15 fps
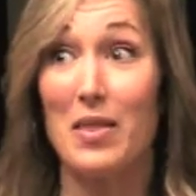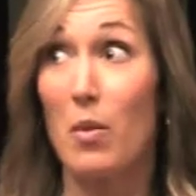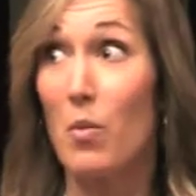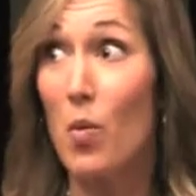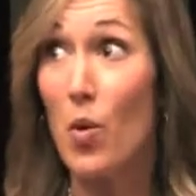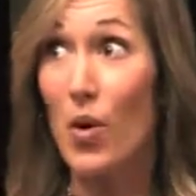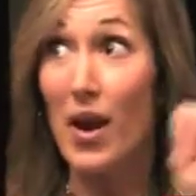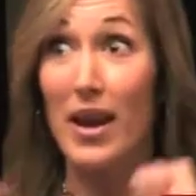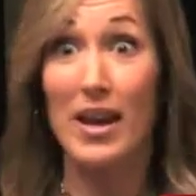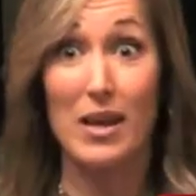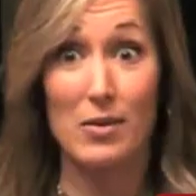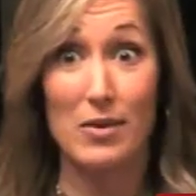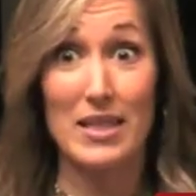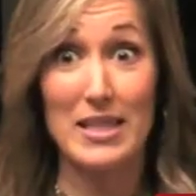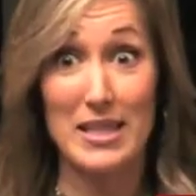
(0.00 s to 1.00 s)
the more I
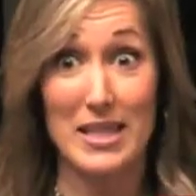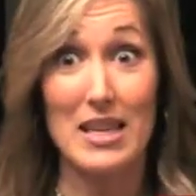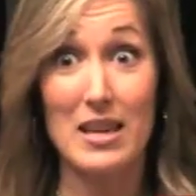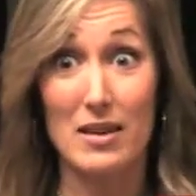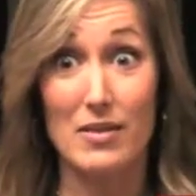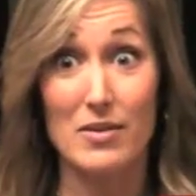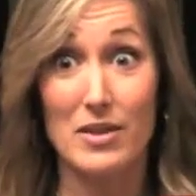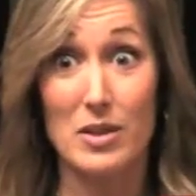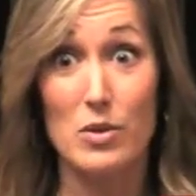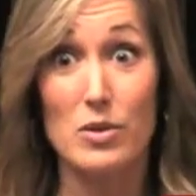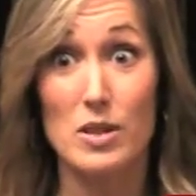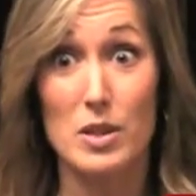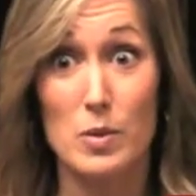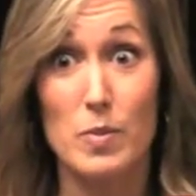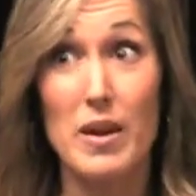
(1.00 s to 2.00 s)
can receive, so
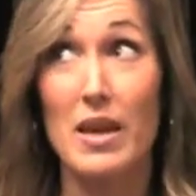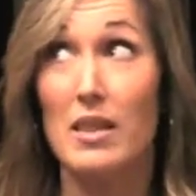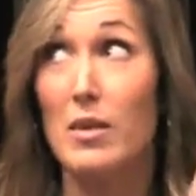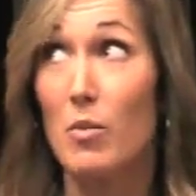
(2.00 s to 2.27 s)
to speak.